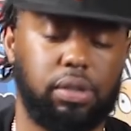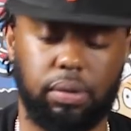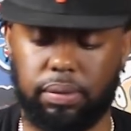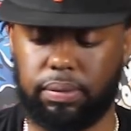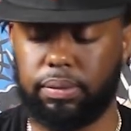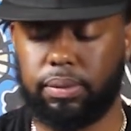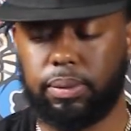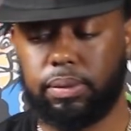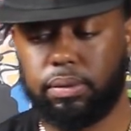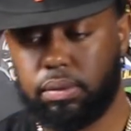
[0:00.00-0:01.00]

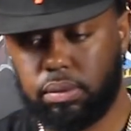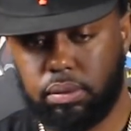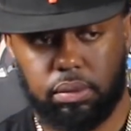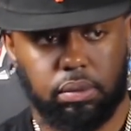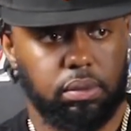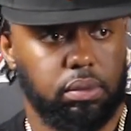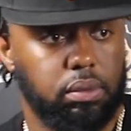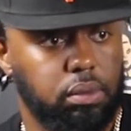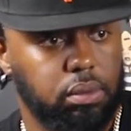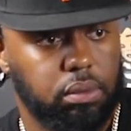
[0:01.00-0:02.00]

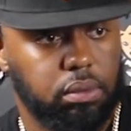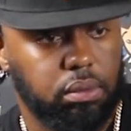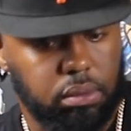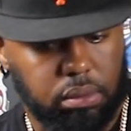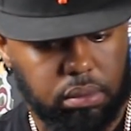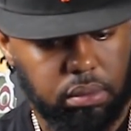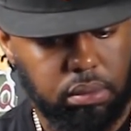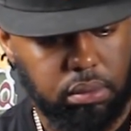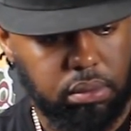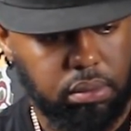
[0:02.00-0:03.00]

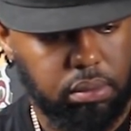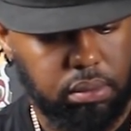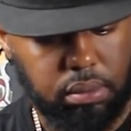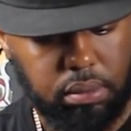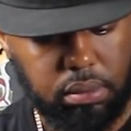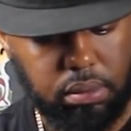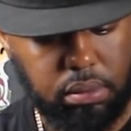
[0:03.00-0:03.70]
(not speaking)